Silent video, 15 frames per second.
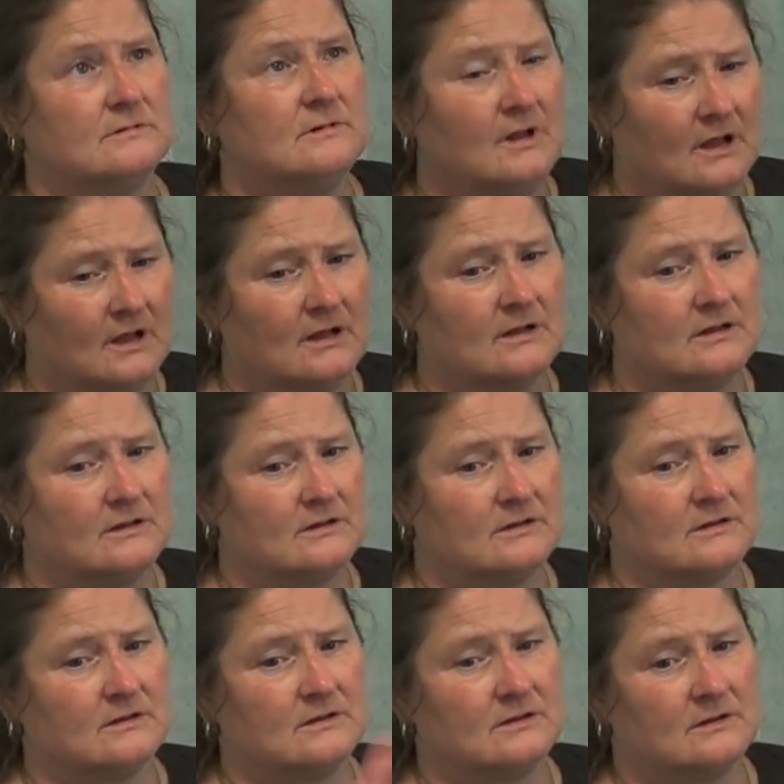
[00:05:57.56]
Yeah.
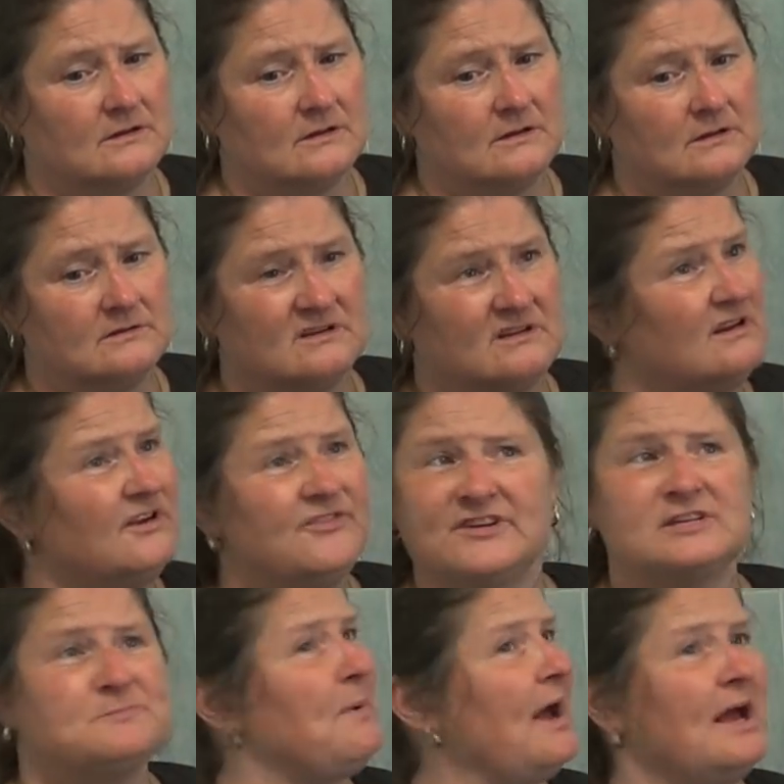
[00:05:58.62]
Got no,
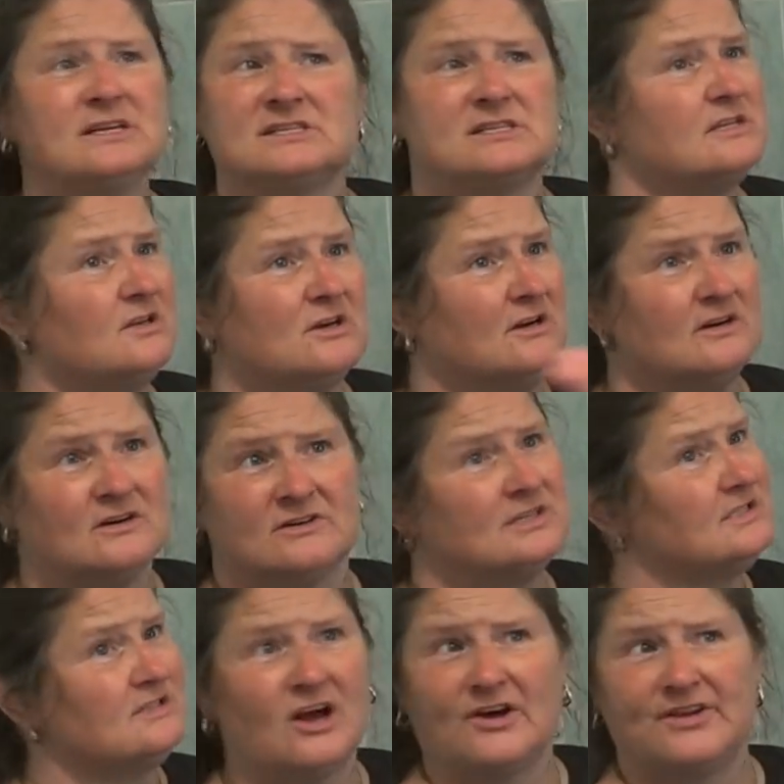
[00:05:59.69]
it's spicy, no,
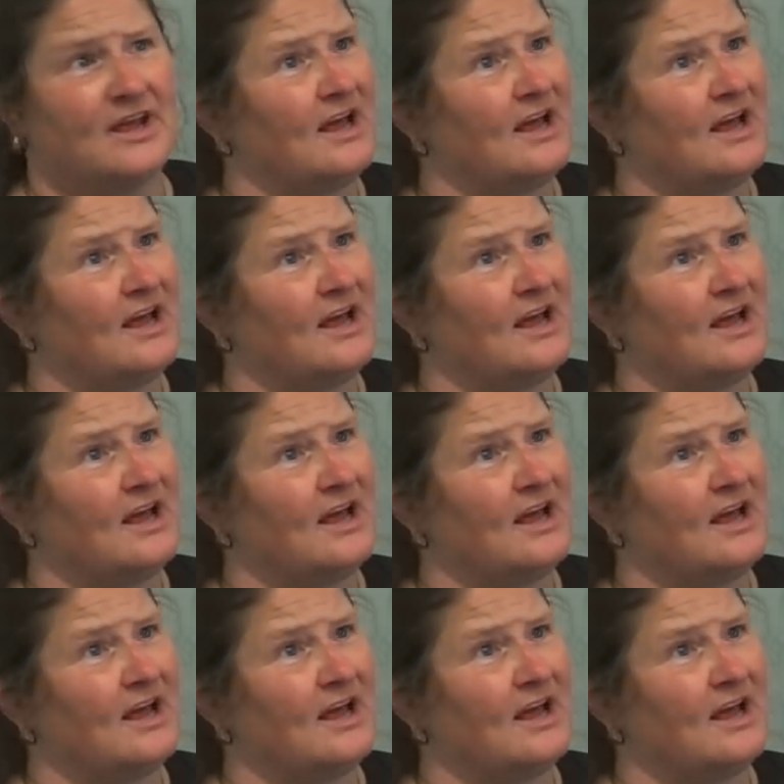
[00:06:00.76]
it's not